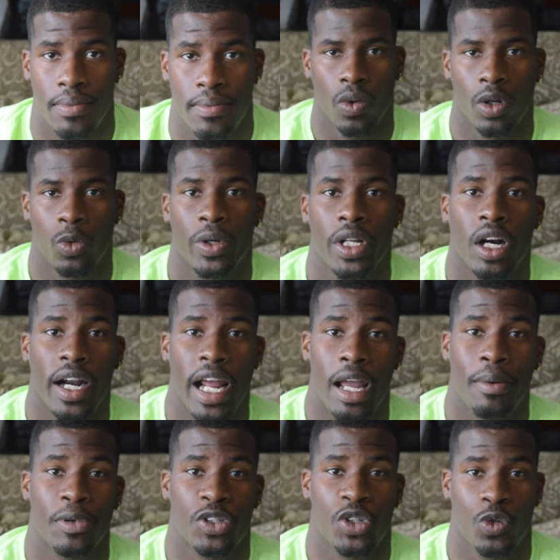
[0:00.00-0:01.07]
When we are
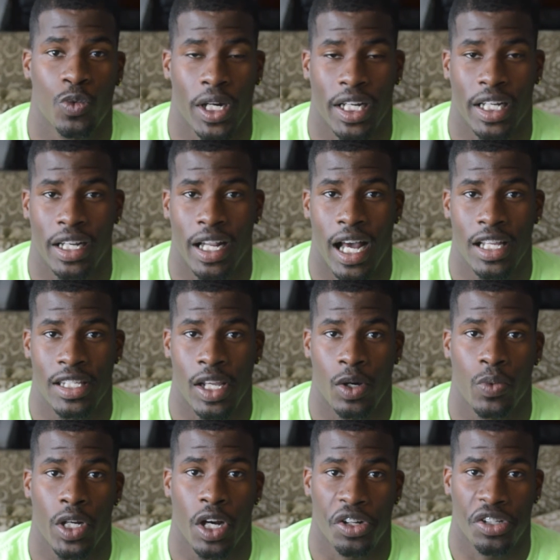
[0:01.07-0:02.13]
able to recognize that
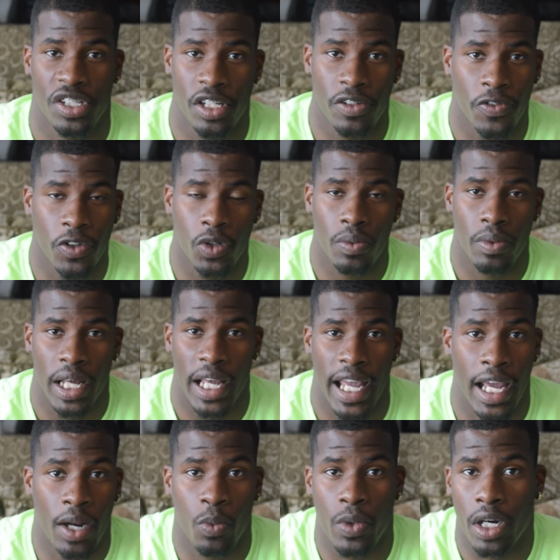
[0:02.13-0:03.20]
we are sinful
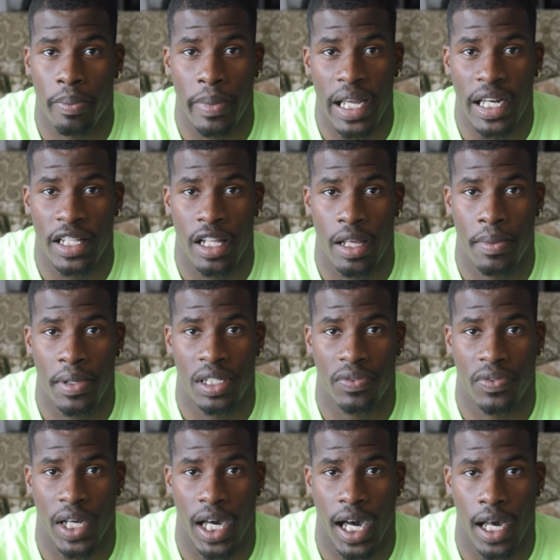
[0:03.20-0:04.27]
and we are made in the image of
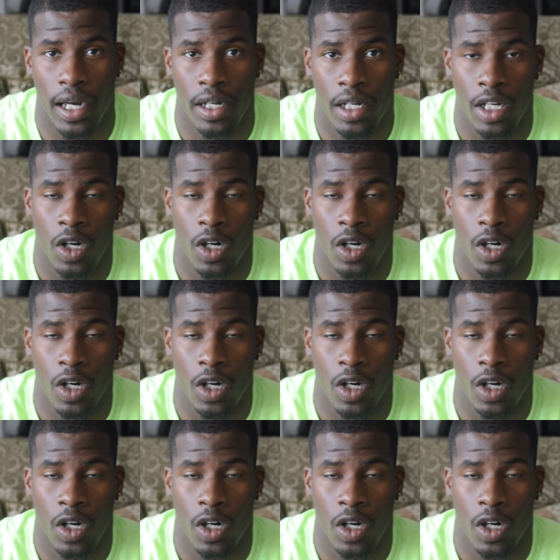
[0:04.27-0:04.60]
God,